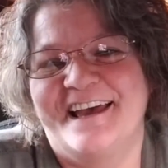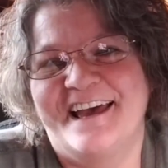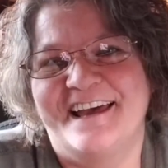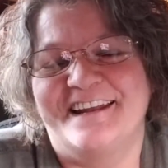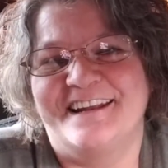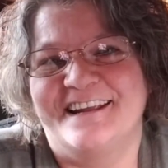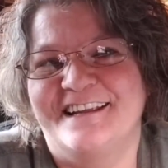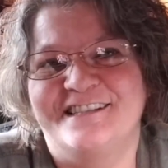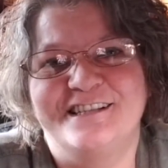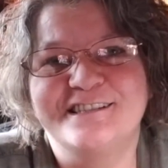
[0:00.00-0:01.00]
and
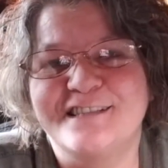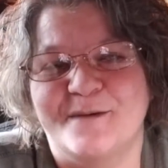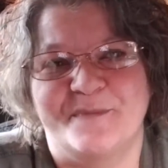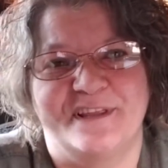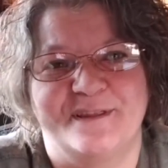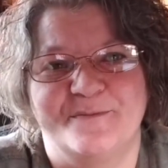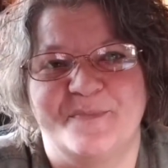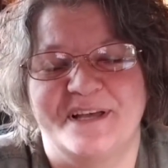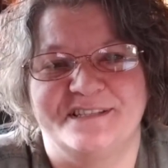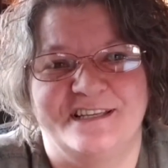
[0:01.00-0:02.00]
she sent me the
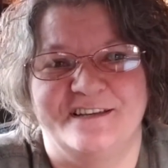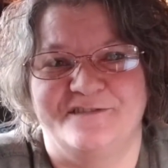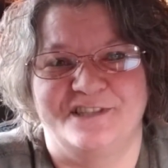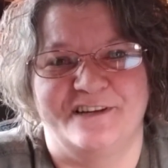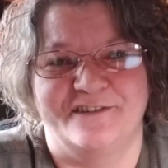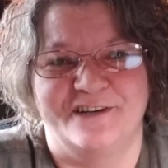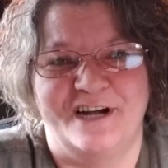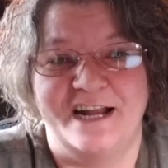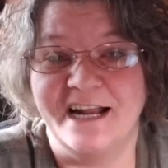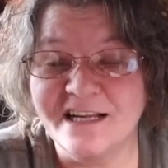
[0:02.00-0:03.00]
best gifts ever,
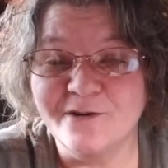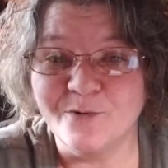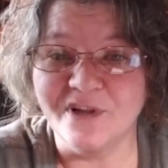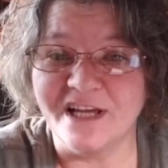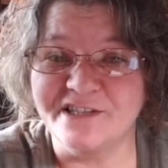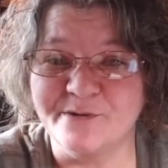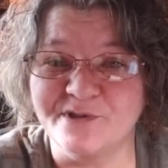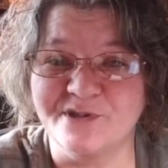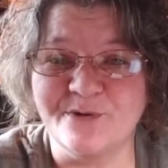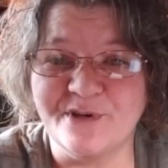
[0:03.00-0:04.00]
and I didn't realize she was
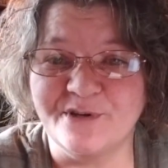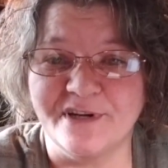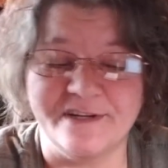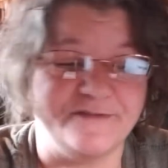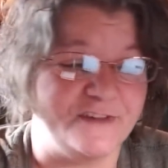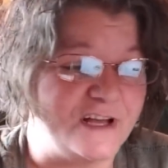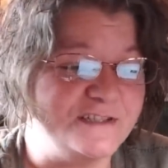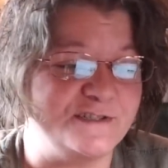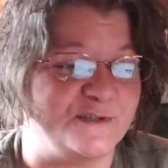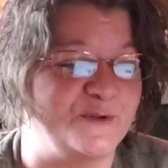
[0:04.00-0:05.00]
doing
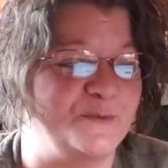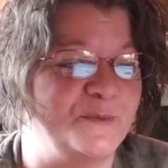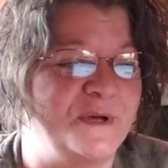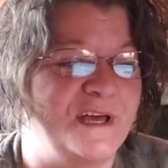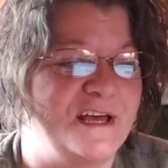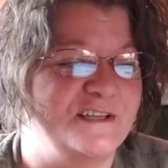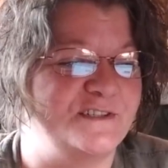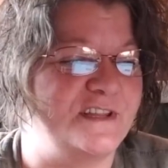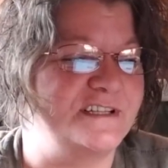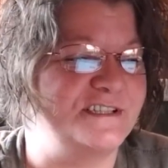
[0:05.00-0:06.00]
FlossTube.
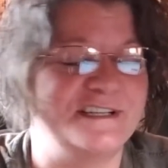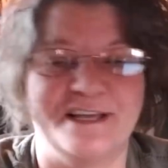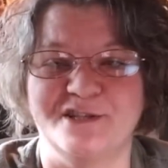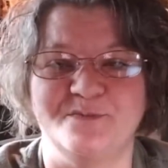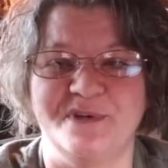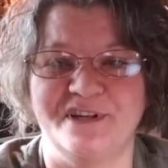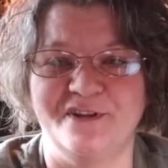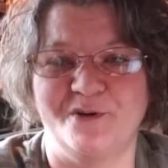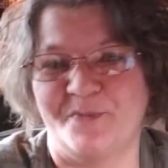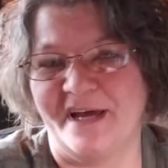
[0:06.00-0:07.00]
So then she tells me to
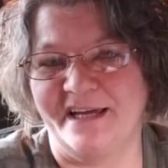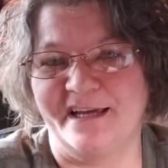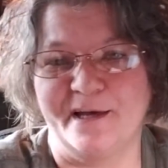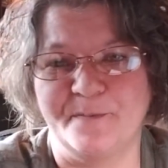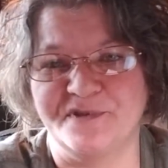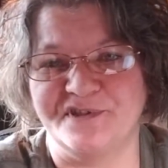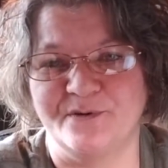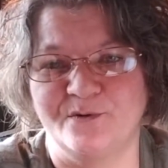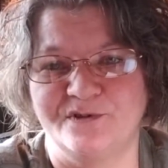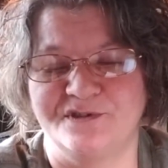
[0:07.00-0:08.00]
look back at
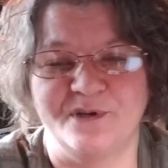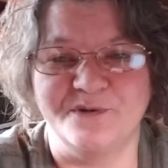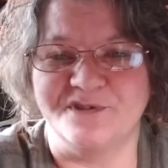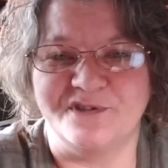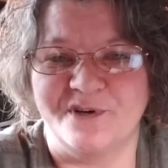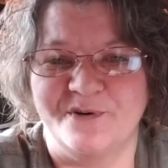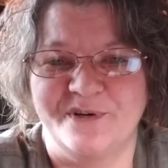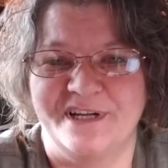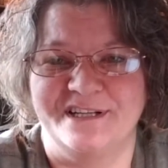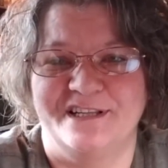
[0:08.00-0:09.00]
episode so-and-so,
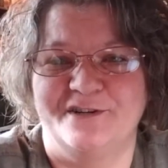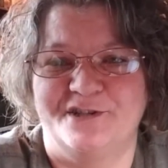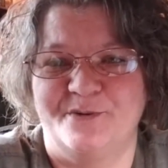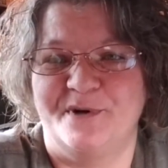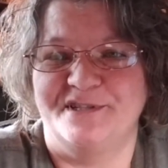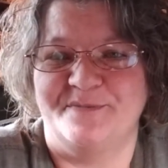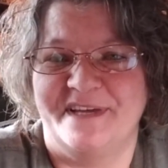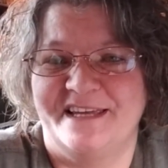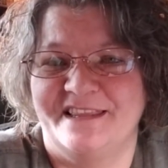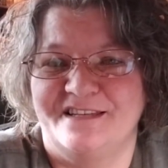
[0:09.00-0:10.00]
and there she was
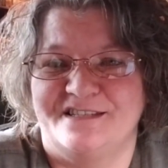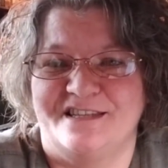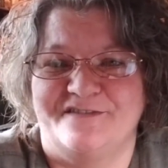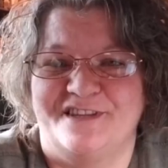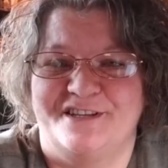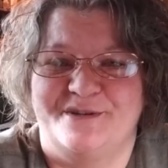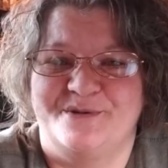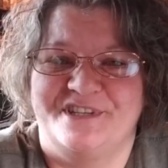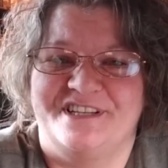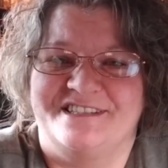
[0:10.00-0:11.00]
making the stuff that she
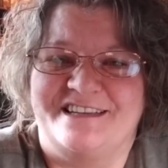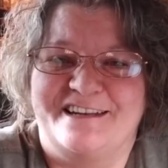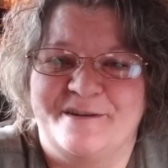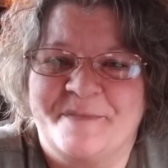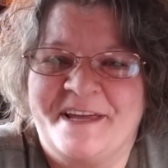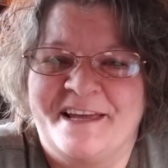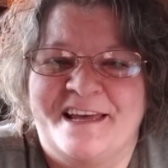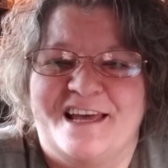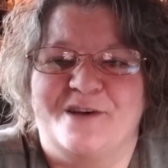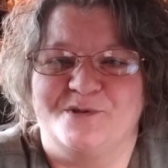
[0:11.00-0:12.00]
was going to send to me.
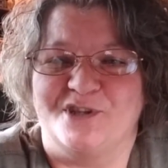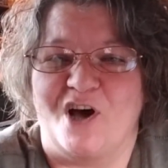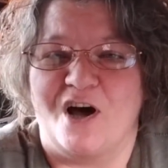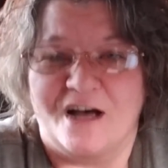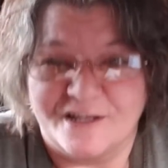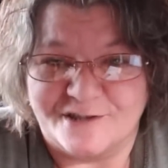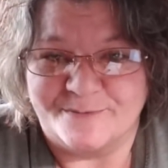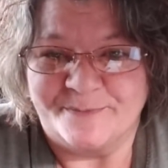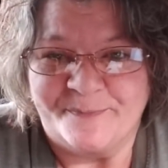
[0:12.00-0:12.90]
It was awesome.